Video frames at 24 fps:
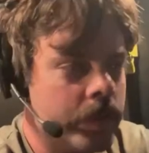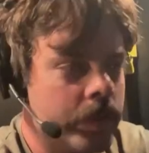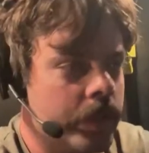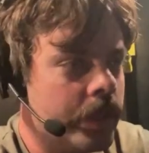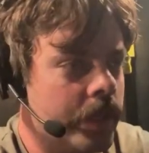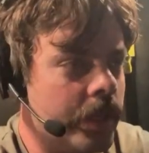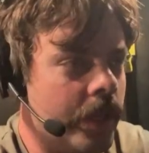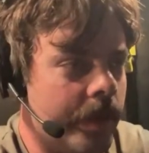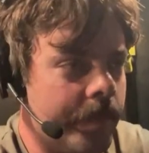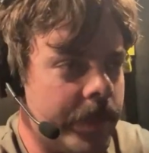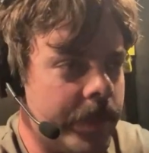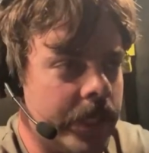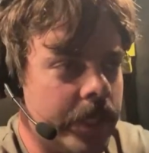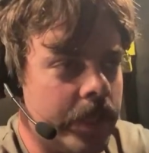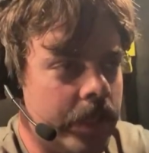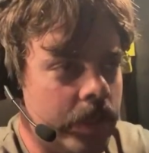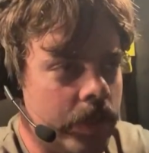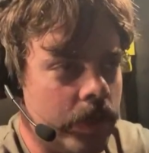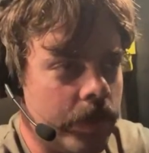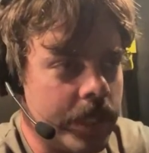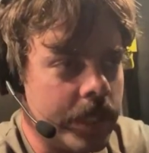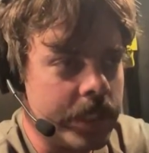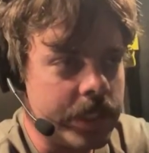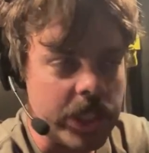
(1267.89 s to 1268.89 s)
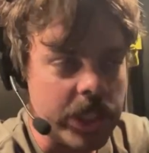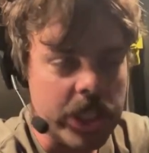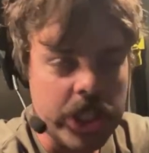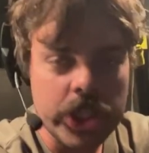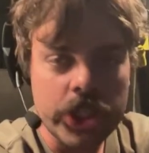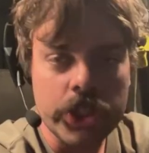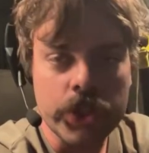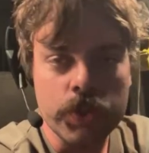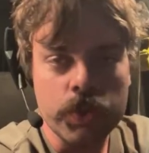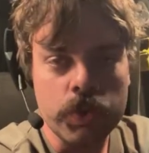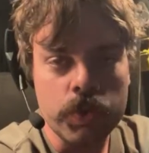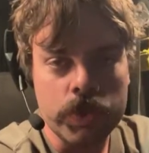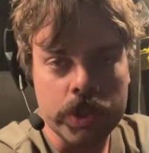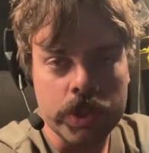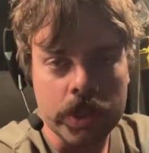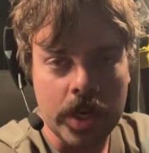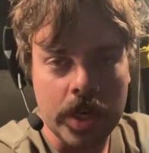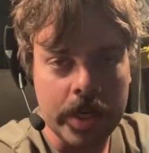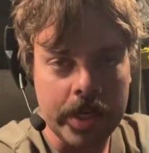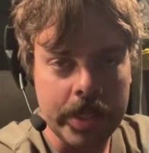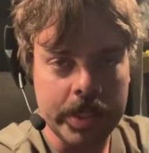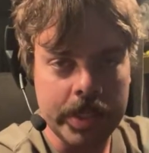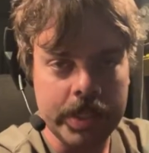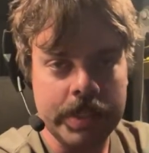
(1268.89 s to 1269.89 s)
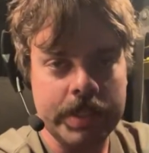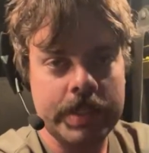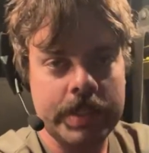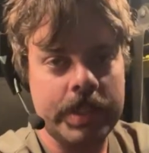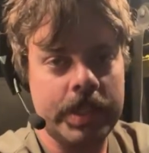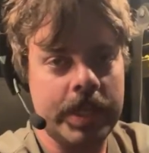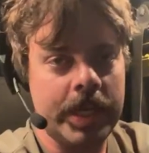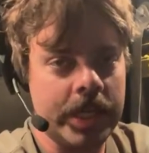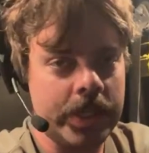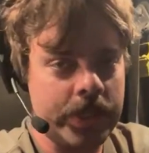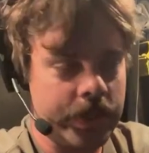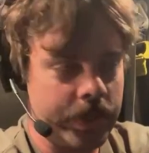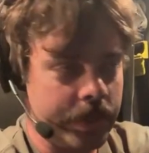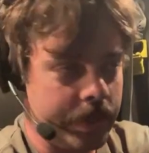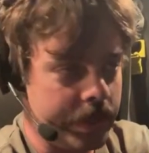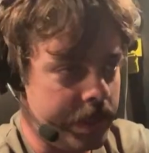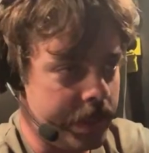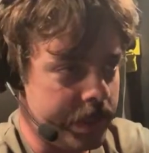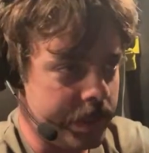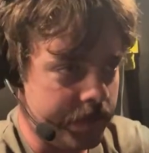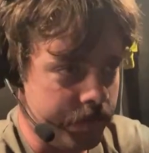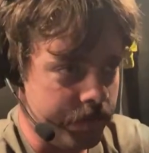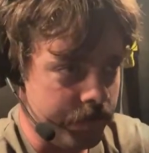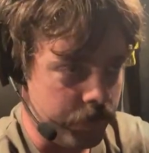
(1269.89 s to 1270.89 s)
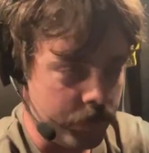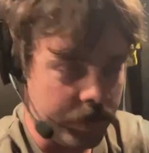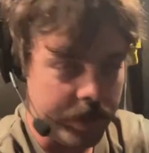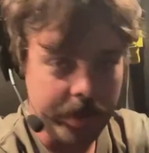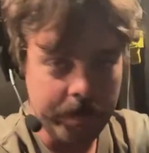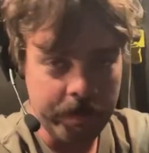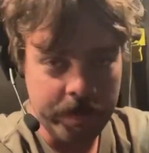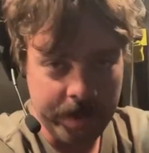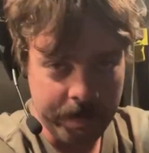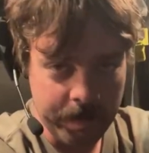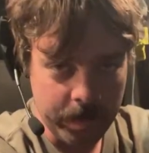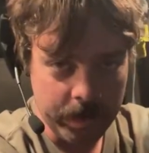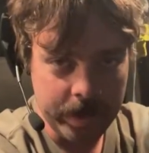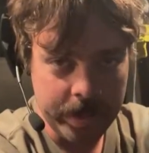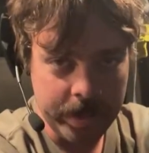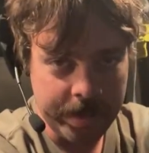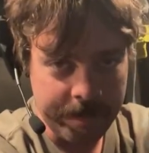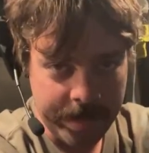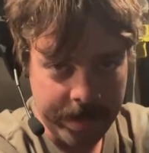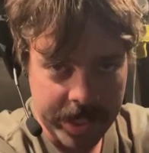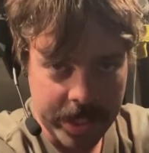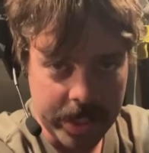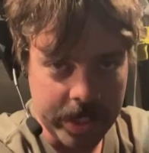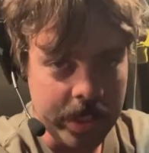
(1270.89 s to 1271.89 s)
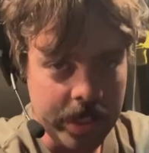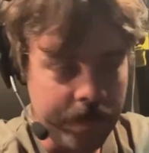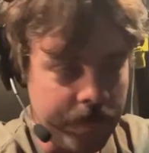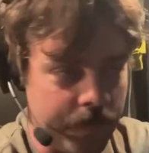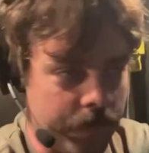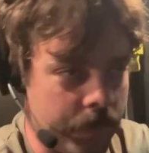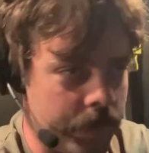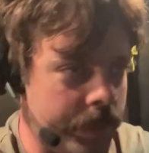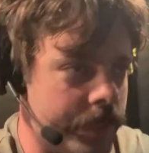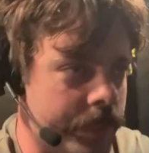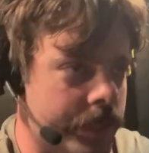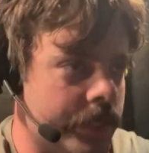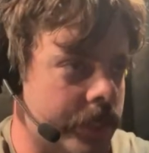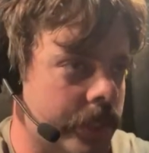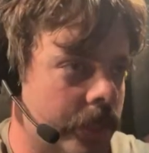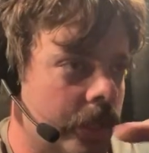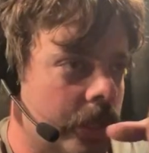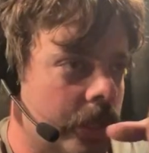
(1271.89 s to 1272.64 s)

come in, who has a huge audience and actually can bring people in and make a difference,